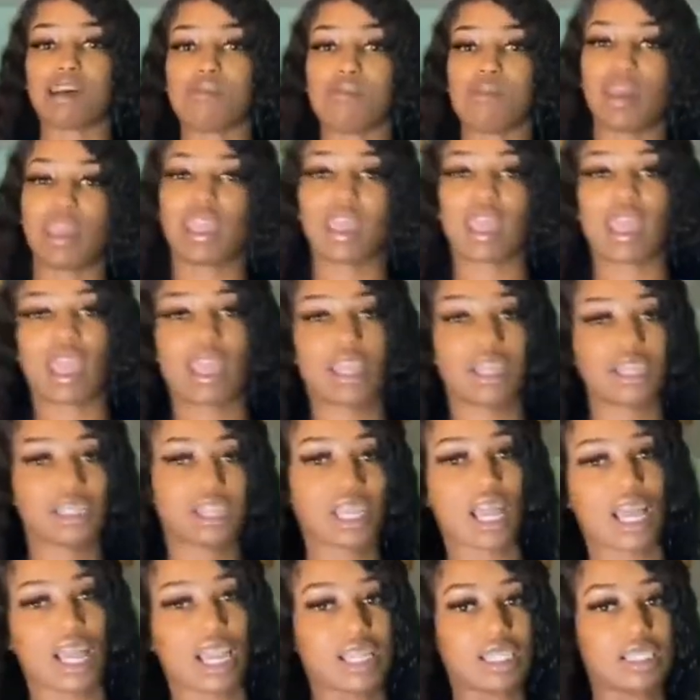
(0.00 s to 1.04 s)
weight gain
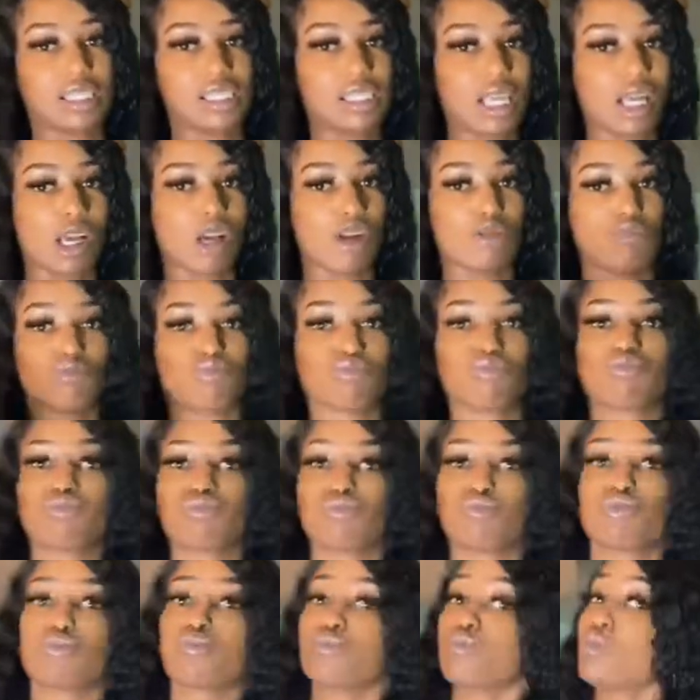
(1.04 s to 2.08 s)
challenge so
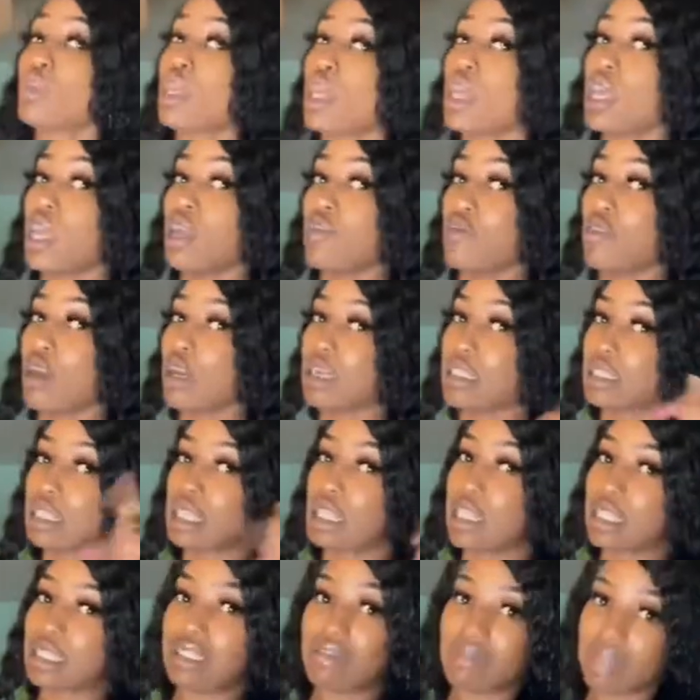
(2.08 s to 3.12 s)
if y'all see
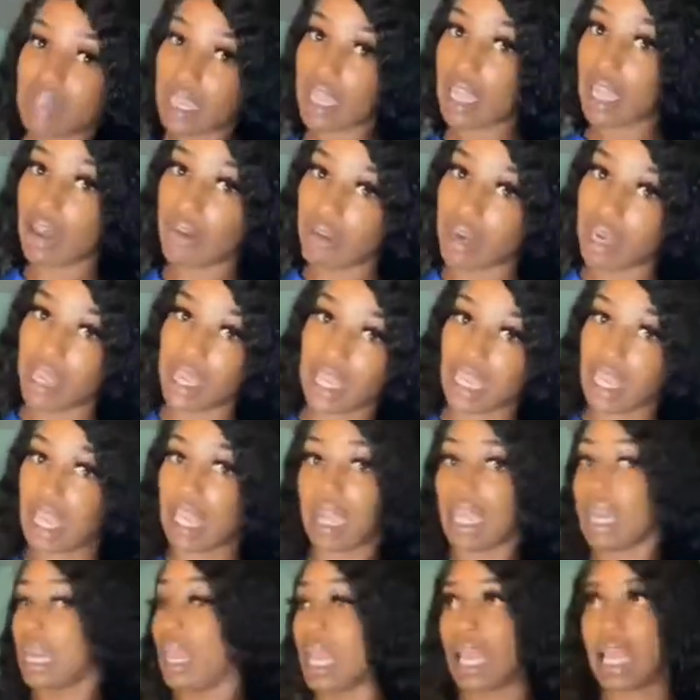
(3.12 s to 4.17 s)
this video and then
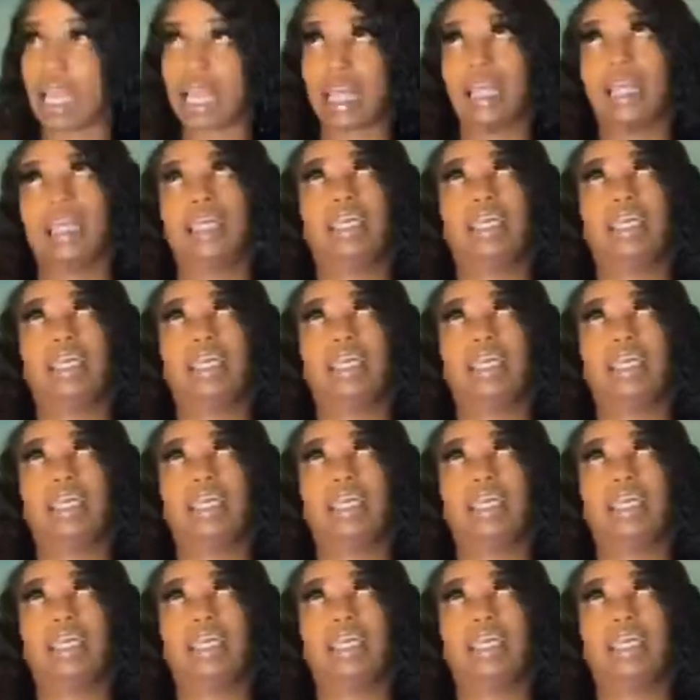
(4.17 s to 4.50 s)
in like